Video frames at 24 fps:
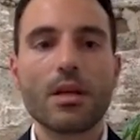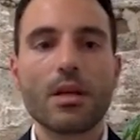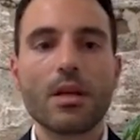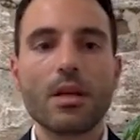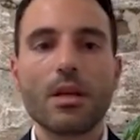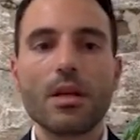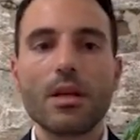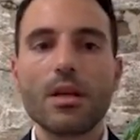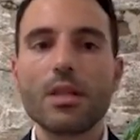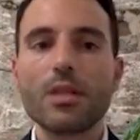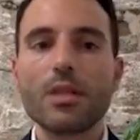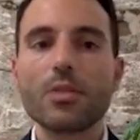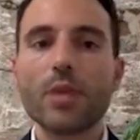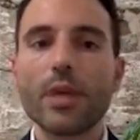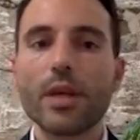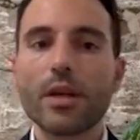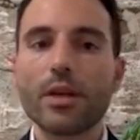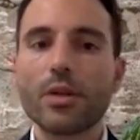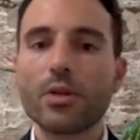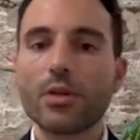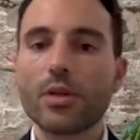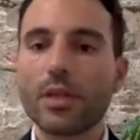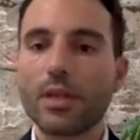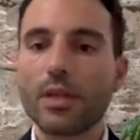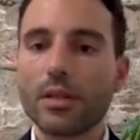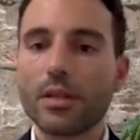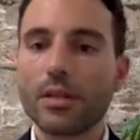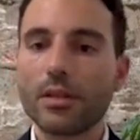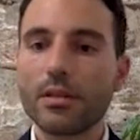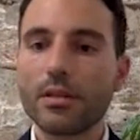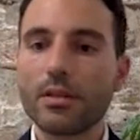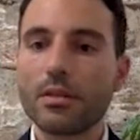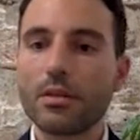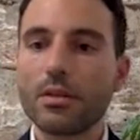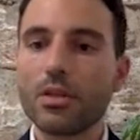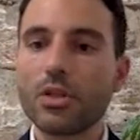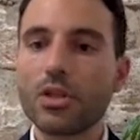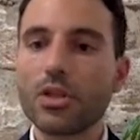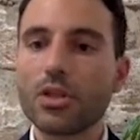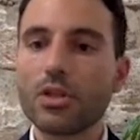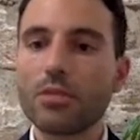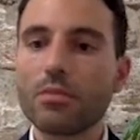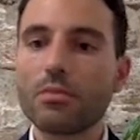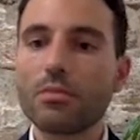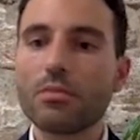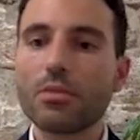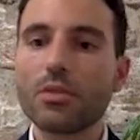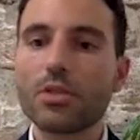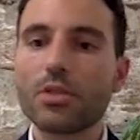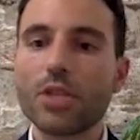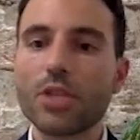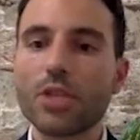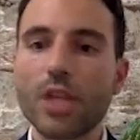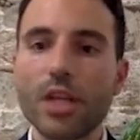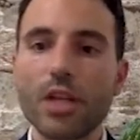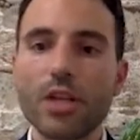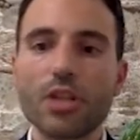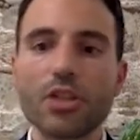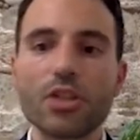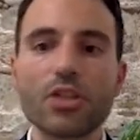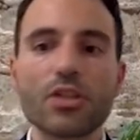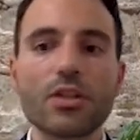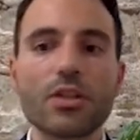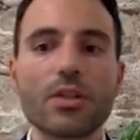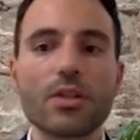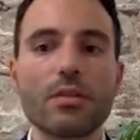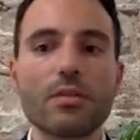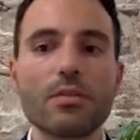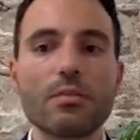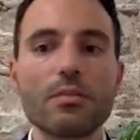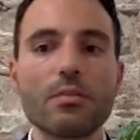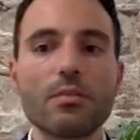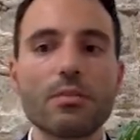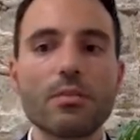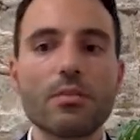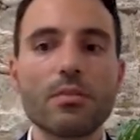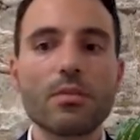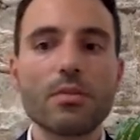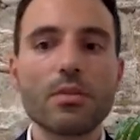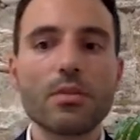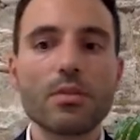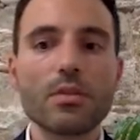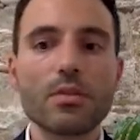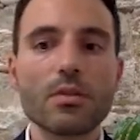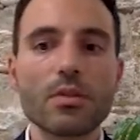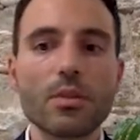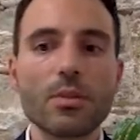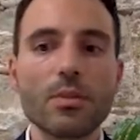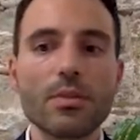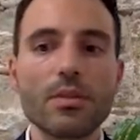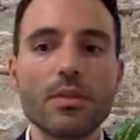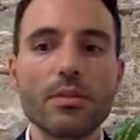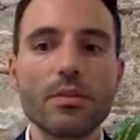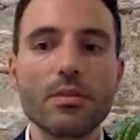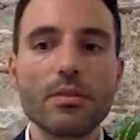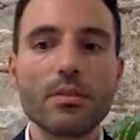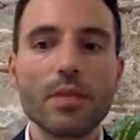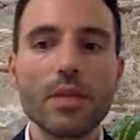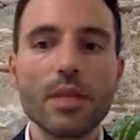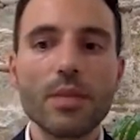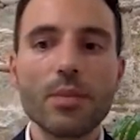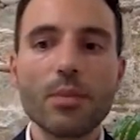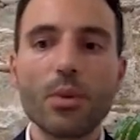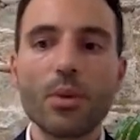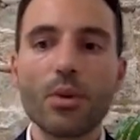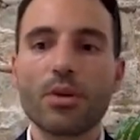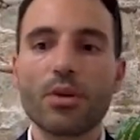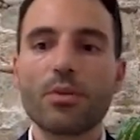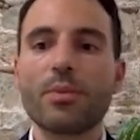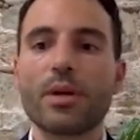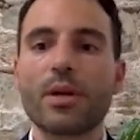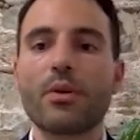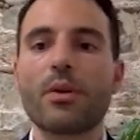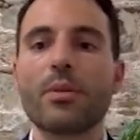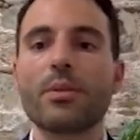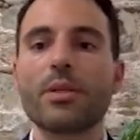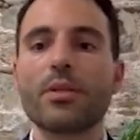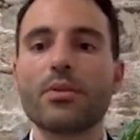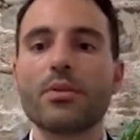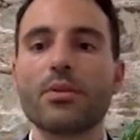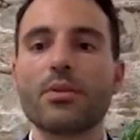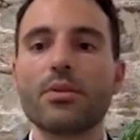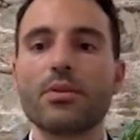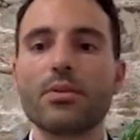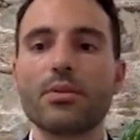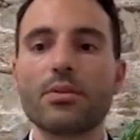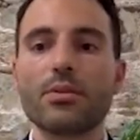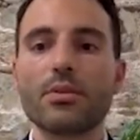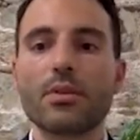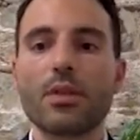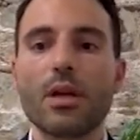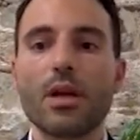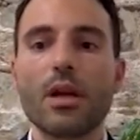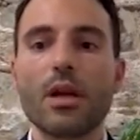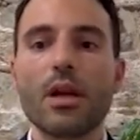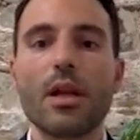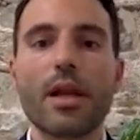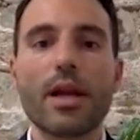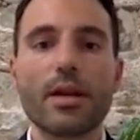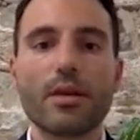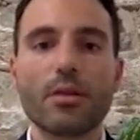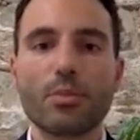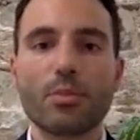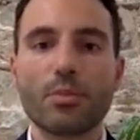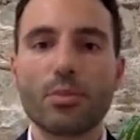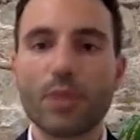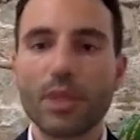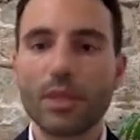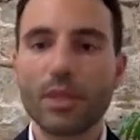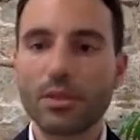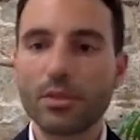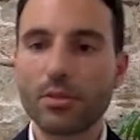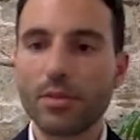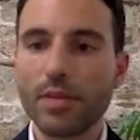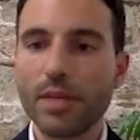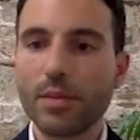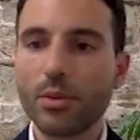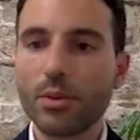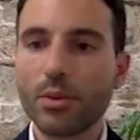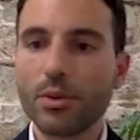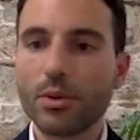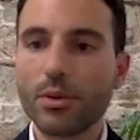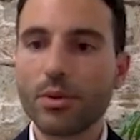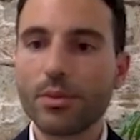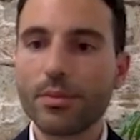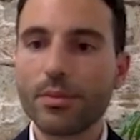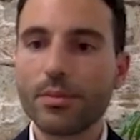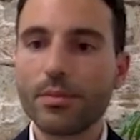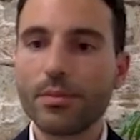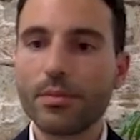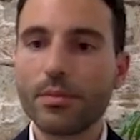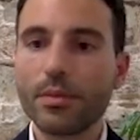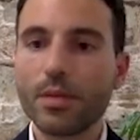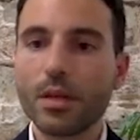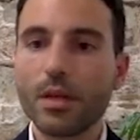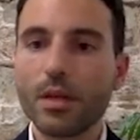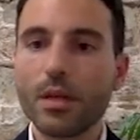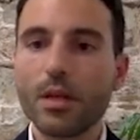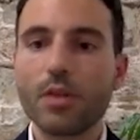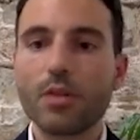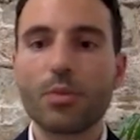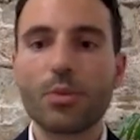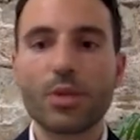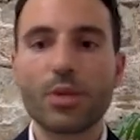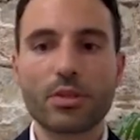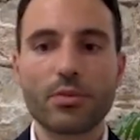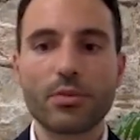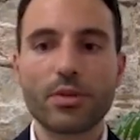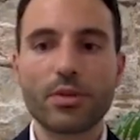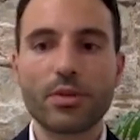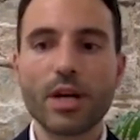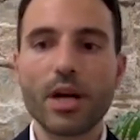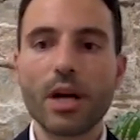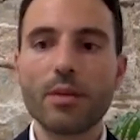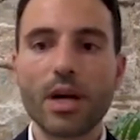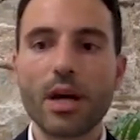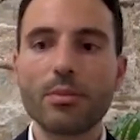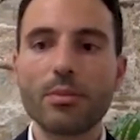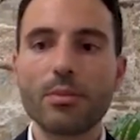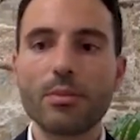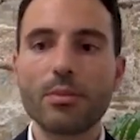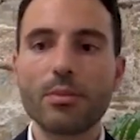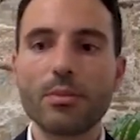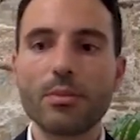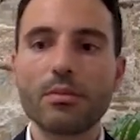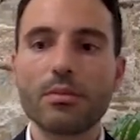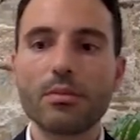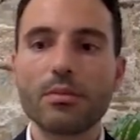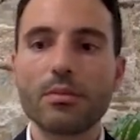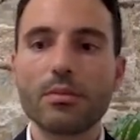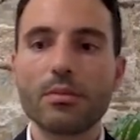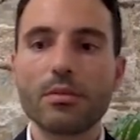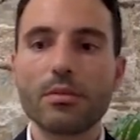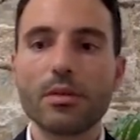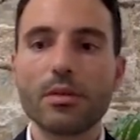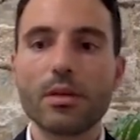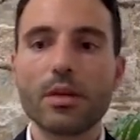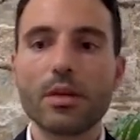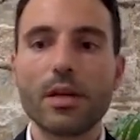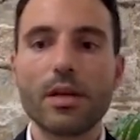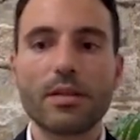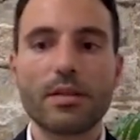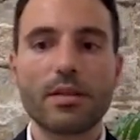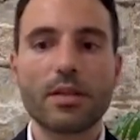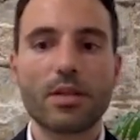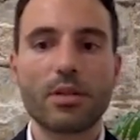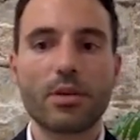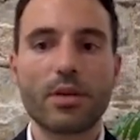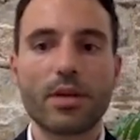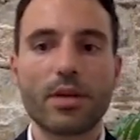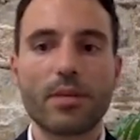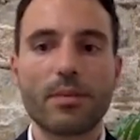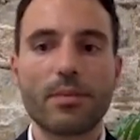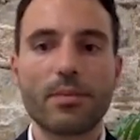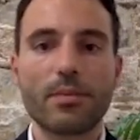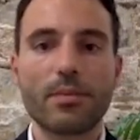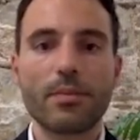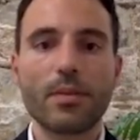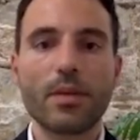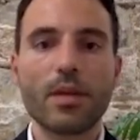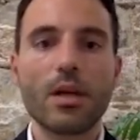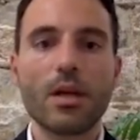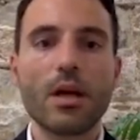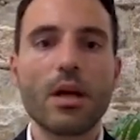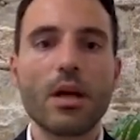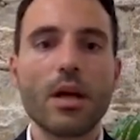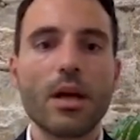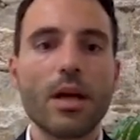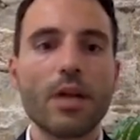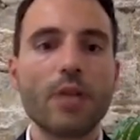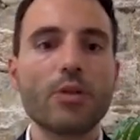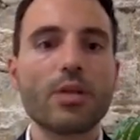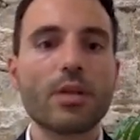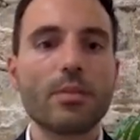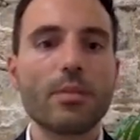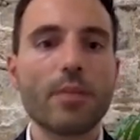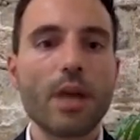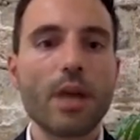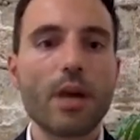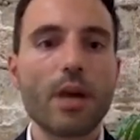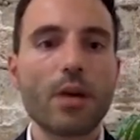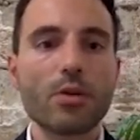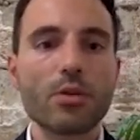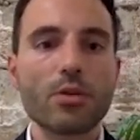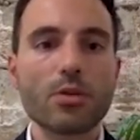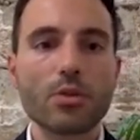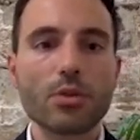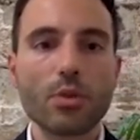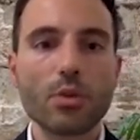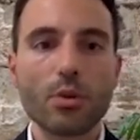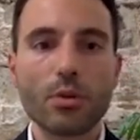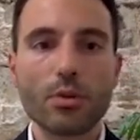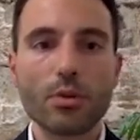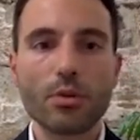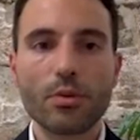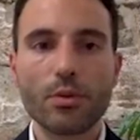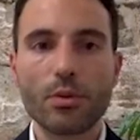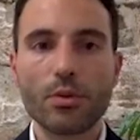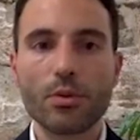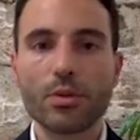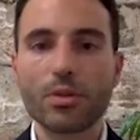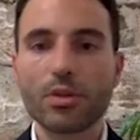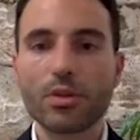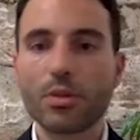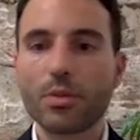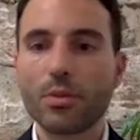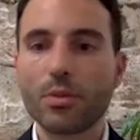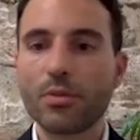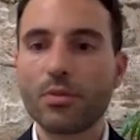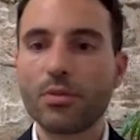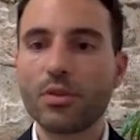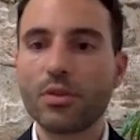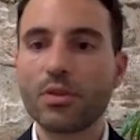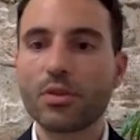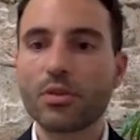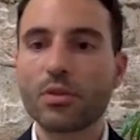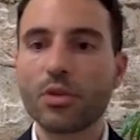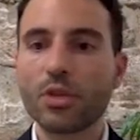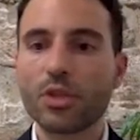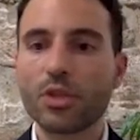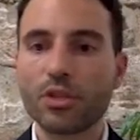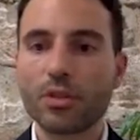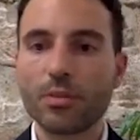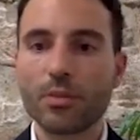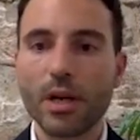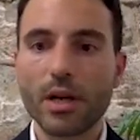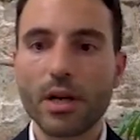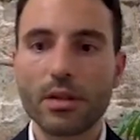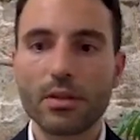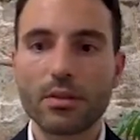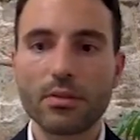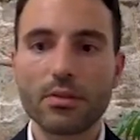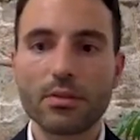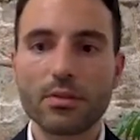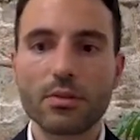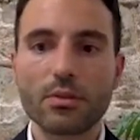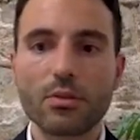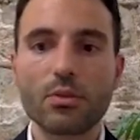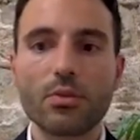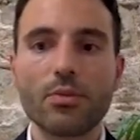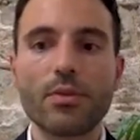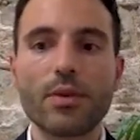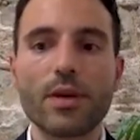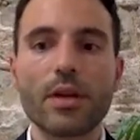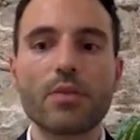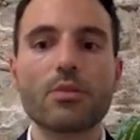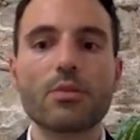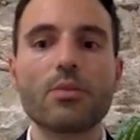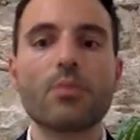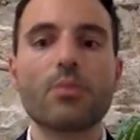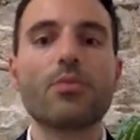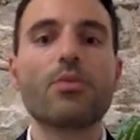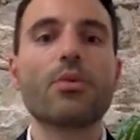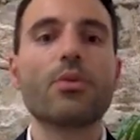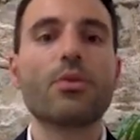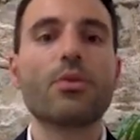is where you can change some important parameters like the price of labor, the price of carbon, etc. And you can mouse over some of these question marks to find some further